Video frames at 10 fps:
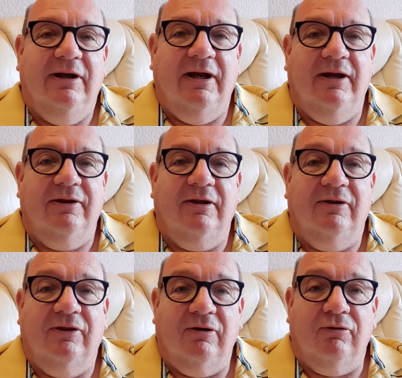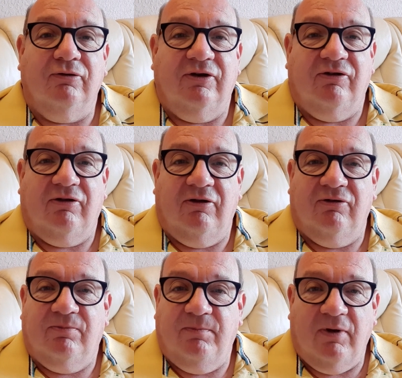uh, that the Lord is,
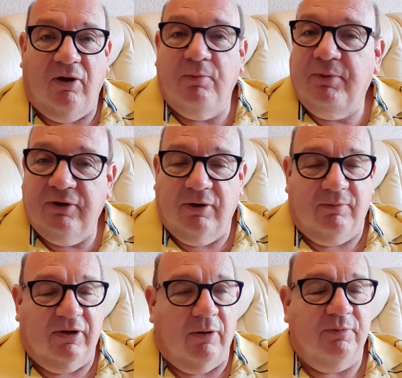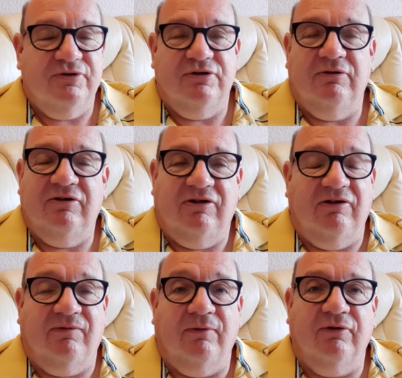has opened up the
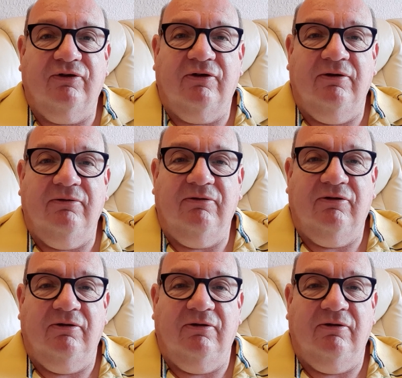opportunities for us to